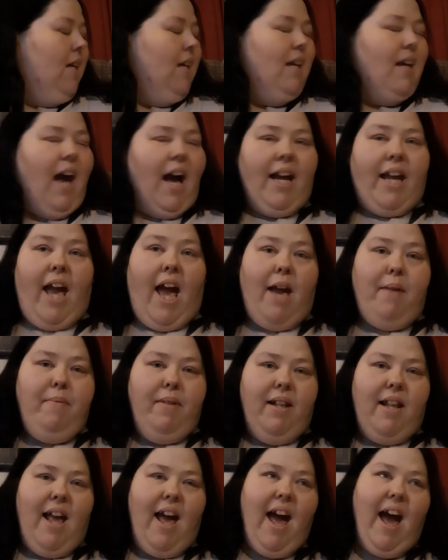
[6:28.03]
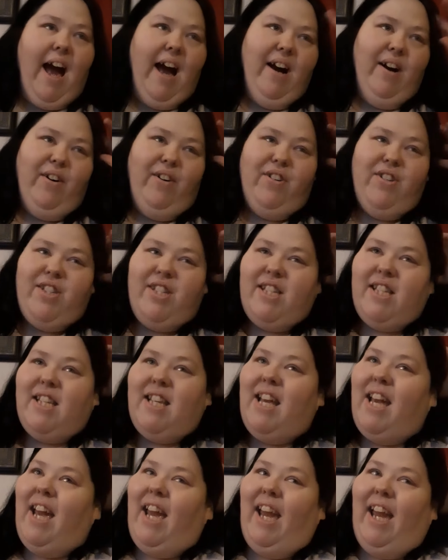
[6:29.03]
I came in the
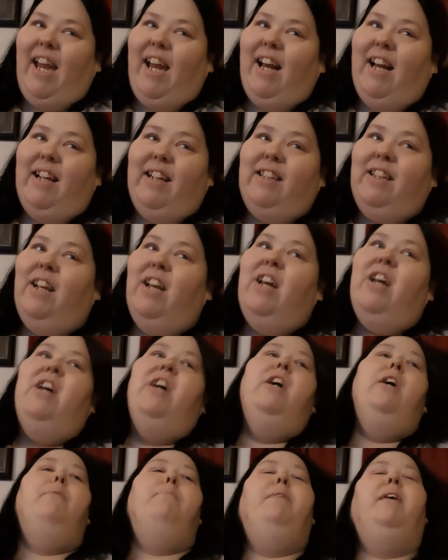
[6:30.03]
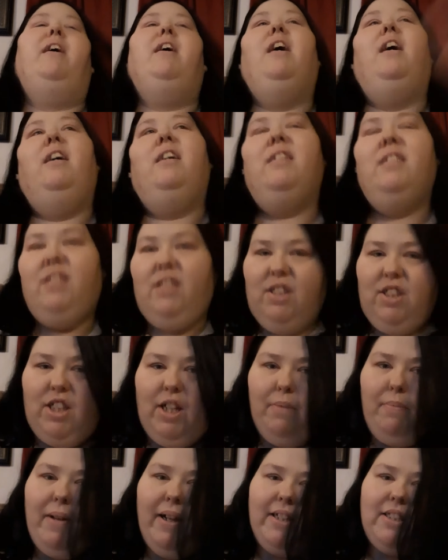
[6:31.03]
house, and because
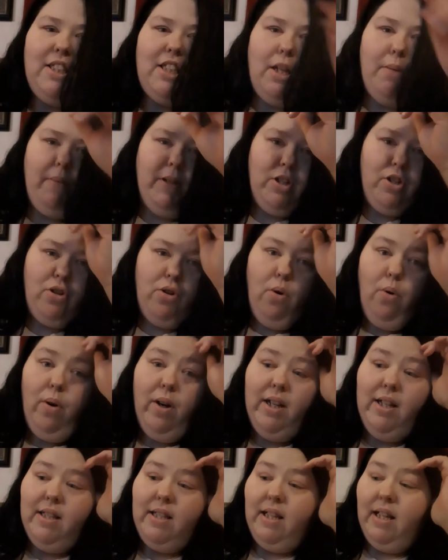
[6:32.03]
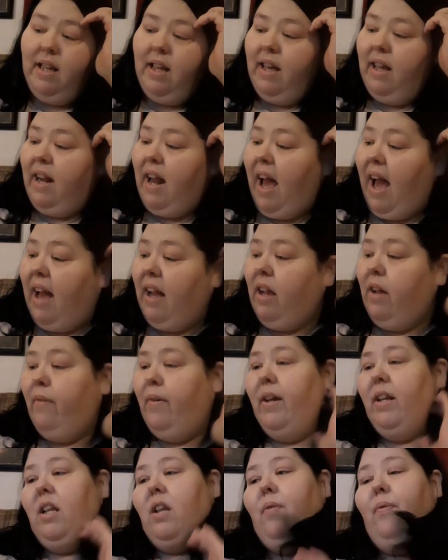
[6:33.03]
she makes so much noise, it
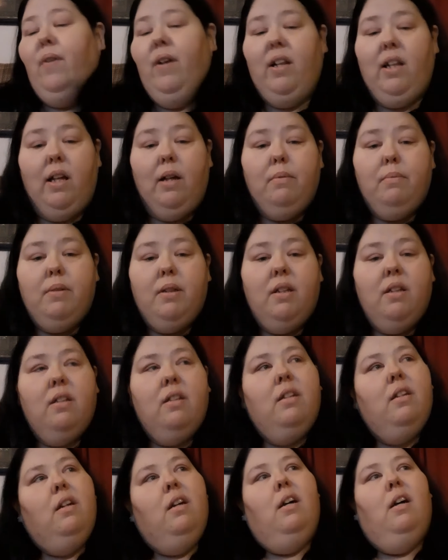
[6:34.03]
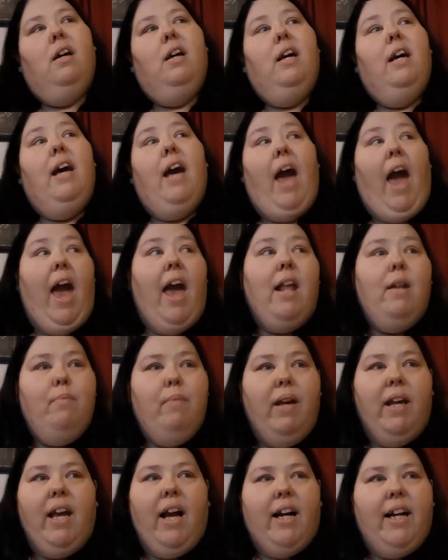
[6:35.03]
aggravates Philip and
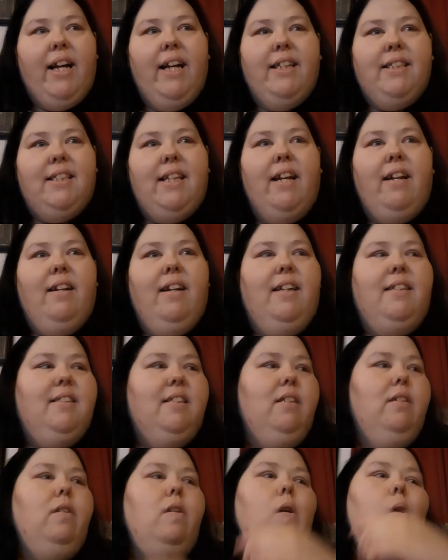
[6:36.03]
me. I can't say it doesn't.